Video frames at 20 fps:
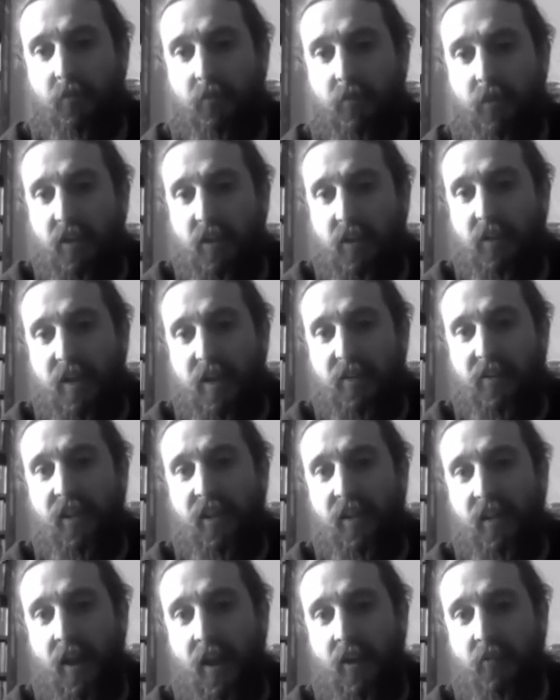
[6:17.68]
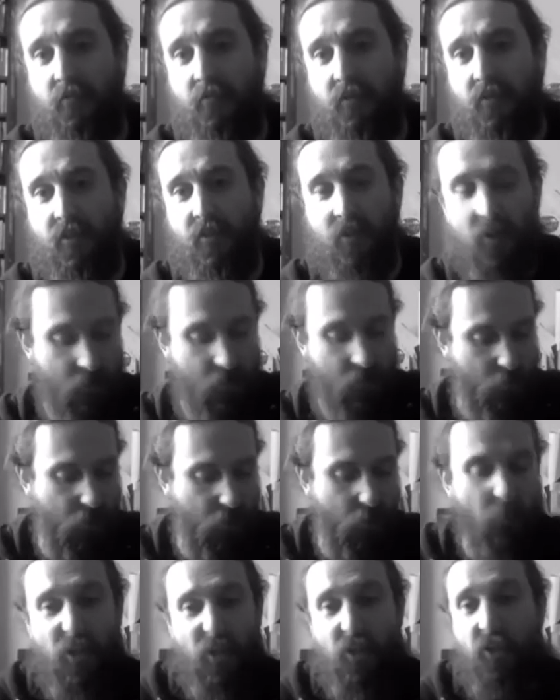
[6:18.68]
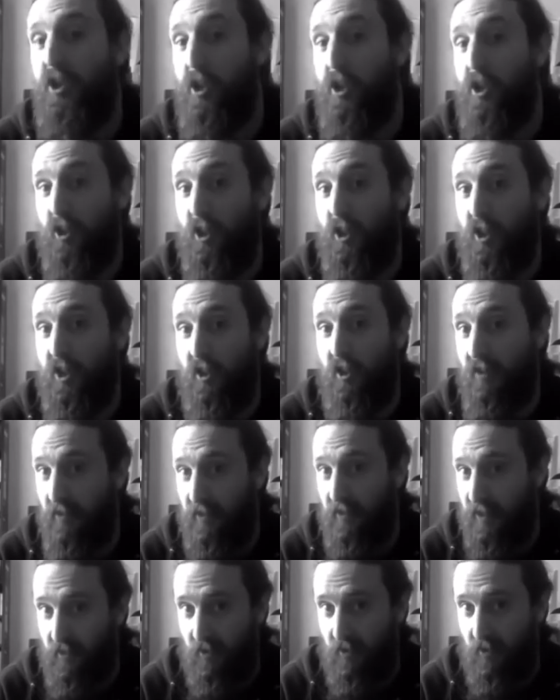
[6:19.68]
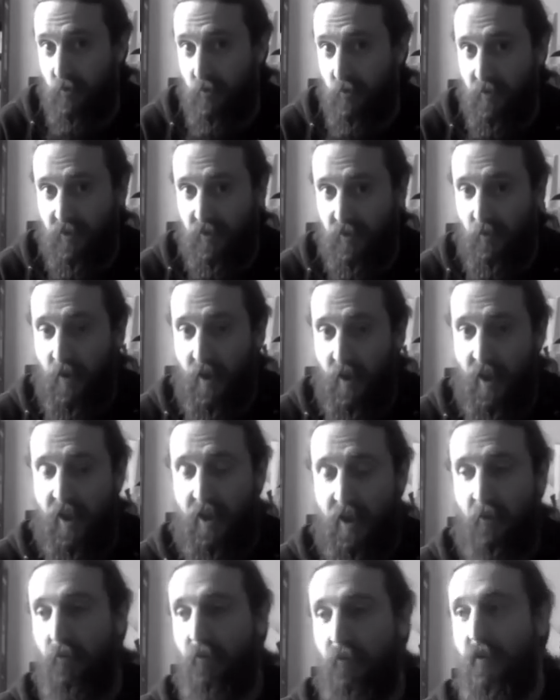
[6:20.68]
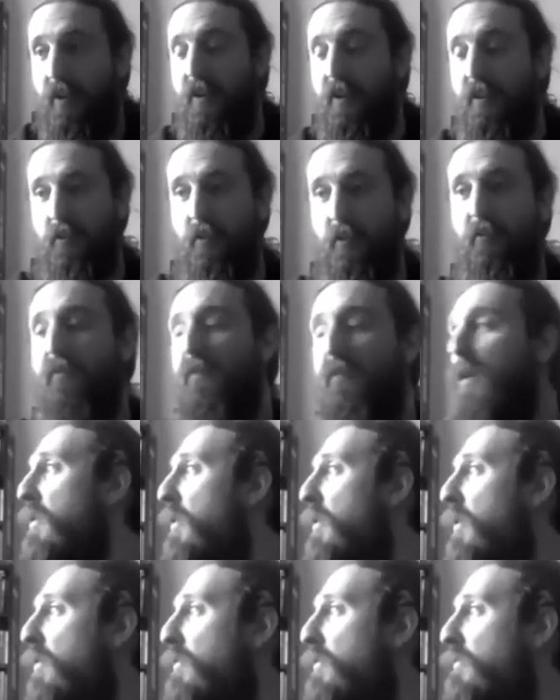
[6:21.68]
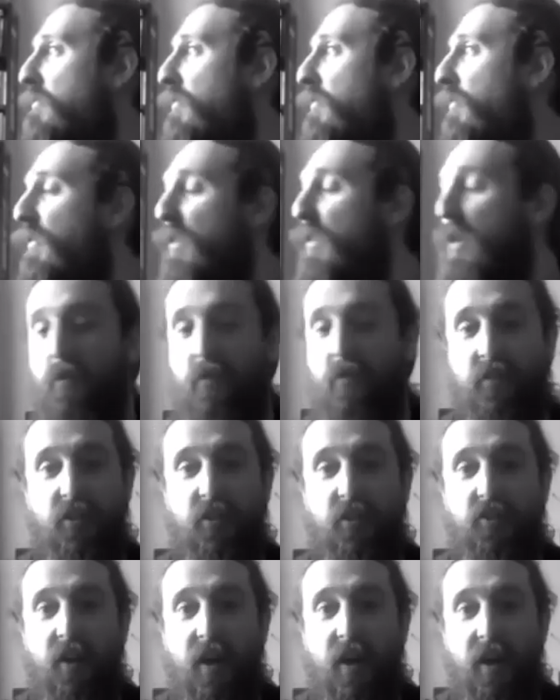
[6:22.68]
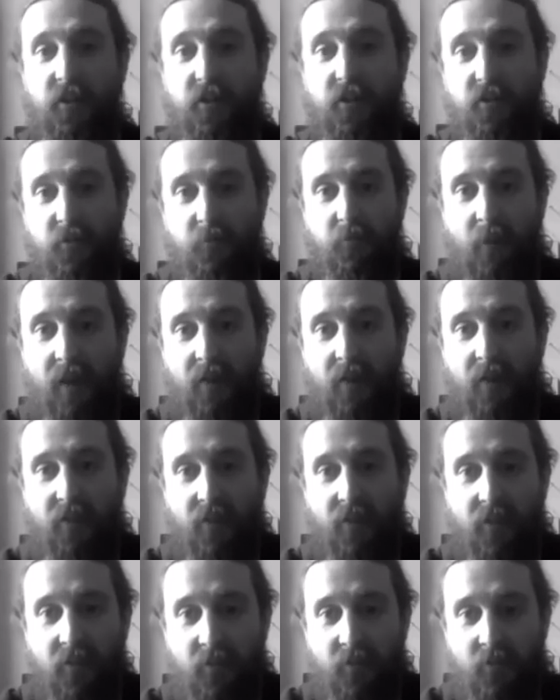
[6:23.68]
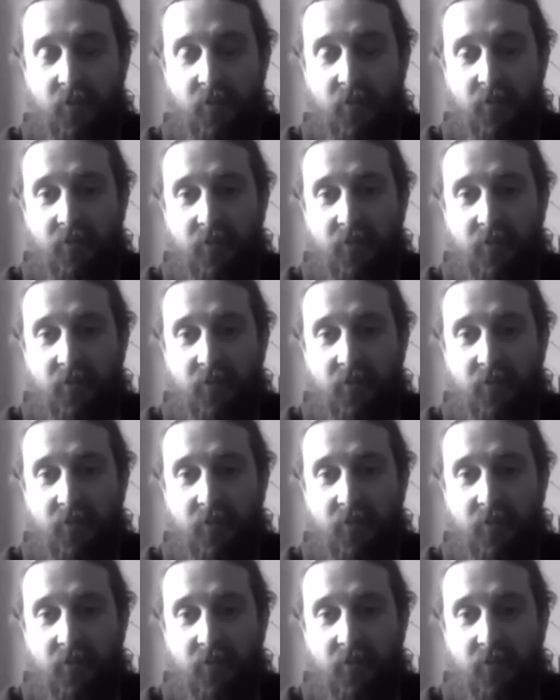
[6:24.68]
internet was only just starting to come into our house. So I think there are a lot fewer distractions back then as well.